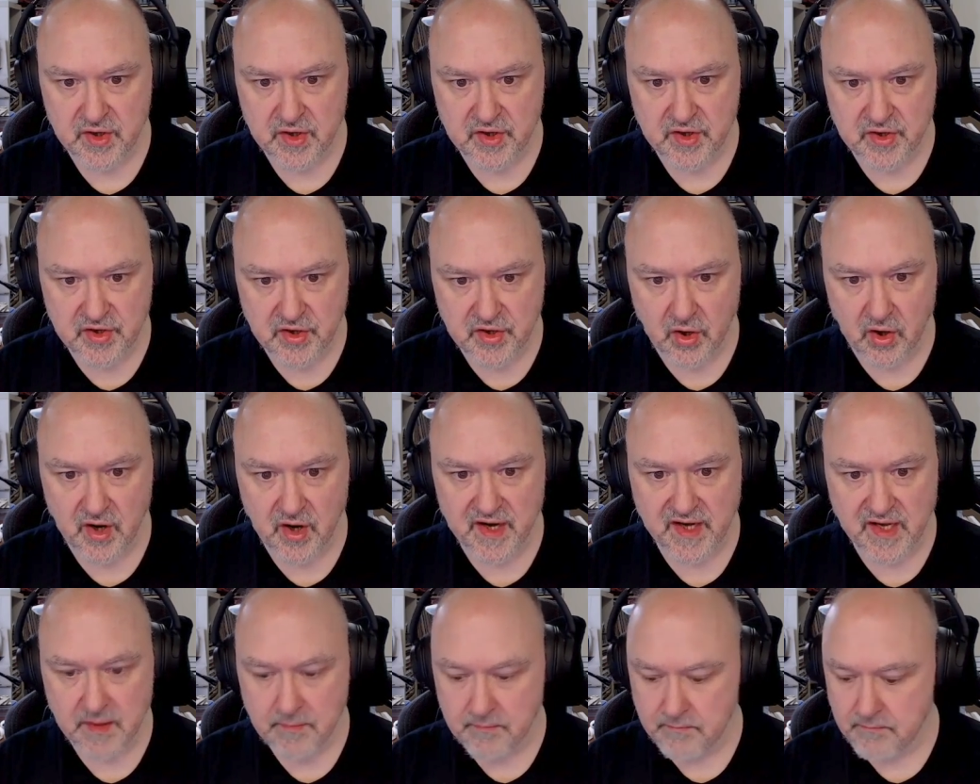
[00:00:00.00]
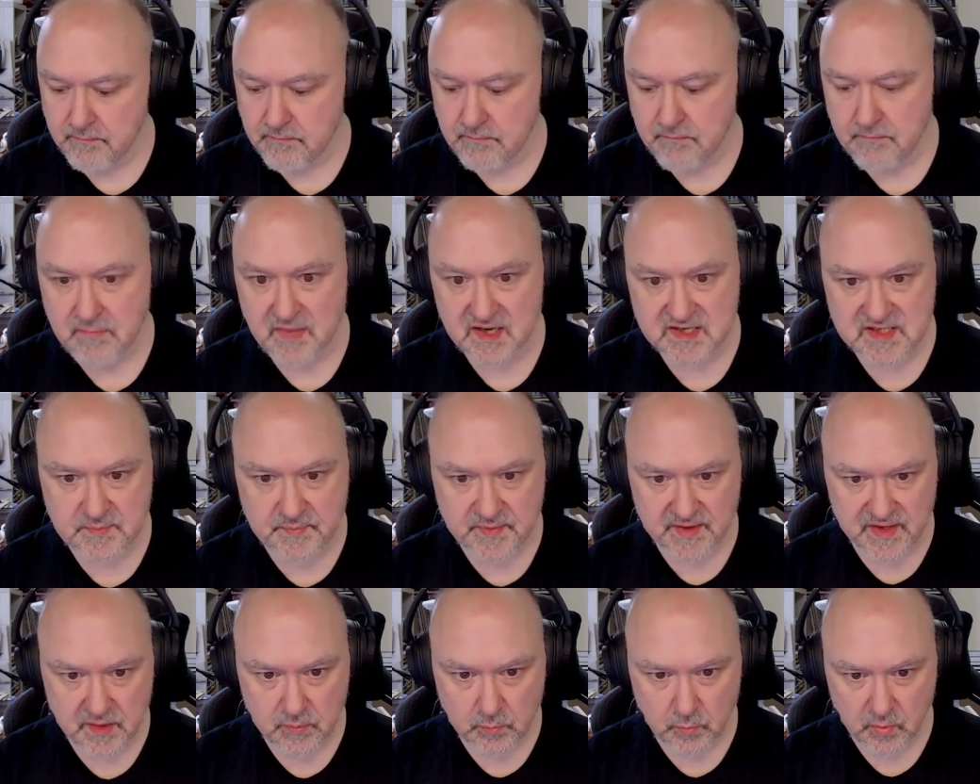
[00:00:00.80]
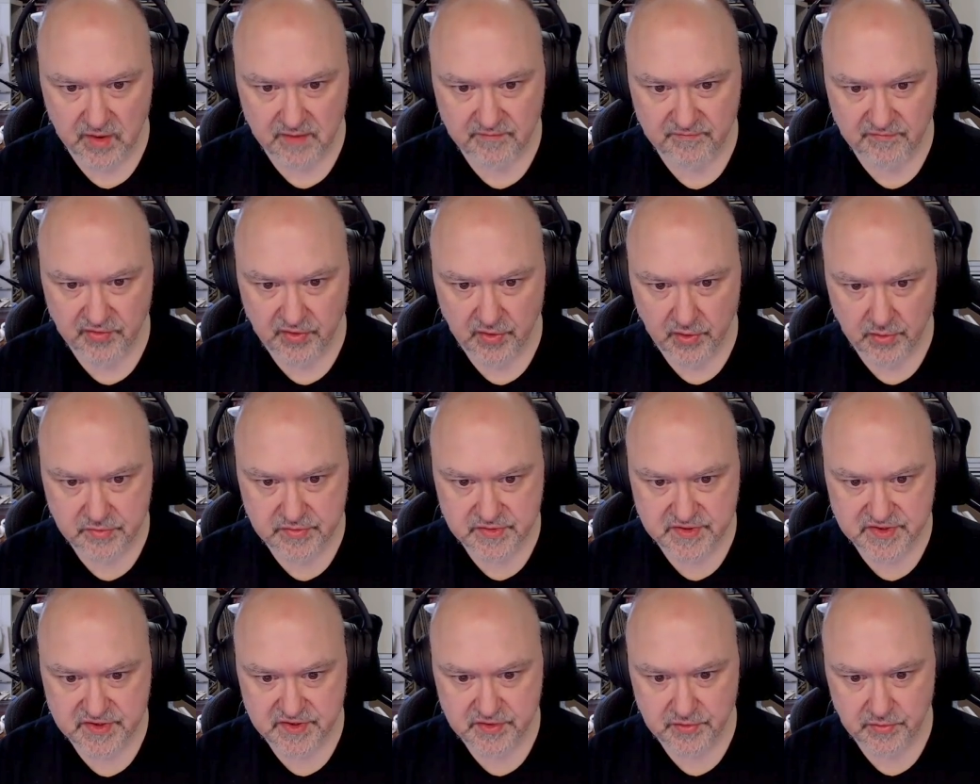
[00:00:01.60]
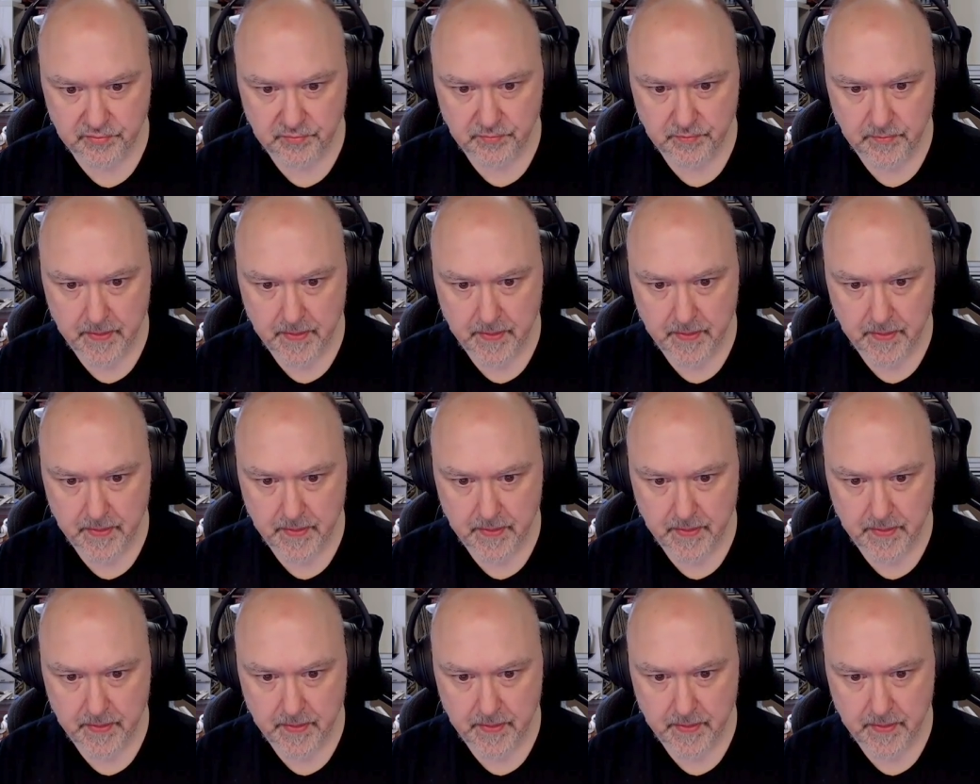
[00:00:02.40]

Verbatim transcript: 9 must be in one of those two